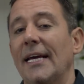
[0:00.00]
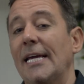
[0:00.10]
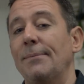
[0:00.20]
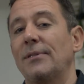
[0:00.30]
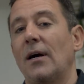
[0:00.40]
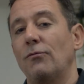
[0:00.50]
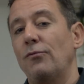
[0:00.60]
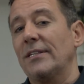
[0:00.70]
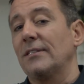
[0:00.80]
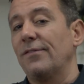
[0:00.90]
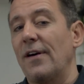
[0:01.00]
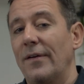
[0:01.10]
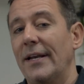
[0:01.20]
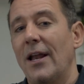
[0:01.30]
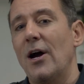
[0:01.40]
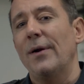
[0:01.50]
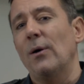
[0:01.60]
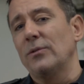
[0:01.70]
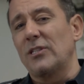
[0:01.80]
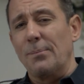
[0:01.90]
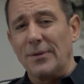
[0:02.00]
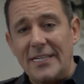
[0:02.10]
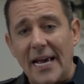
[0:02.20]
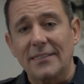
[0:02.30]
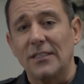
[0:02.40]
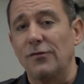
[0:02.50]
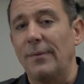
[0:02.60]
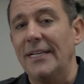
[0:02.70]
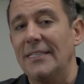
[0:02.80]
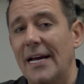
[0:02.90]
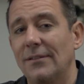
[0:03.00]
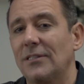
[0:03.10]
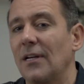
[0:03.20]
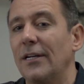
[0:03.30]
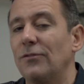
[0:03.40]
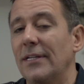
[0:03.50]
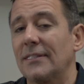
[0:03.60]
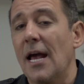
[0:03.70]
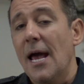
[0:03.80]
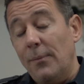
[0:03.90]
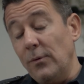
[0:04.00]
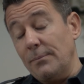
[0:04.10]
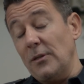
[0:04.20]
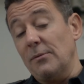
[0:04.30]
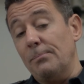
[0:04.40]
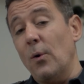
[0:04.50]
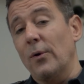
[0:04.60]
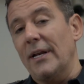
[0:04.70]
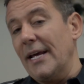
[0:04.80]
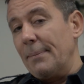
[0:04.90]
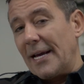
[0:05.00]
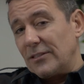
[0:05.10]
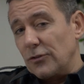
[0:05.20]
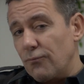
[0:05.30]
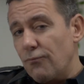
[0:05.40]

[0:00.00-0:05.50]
It keeps our risk very low. It also protects us from any downside risk. But what's most importantly, it gets us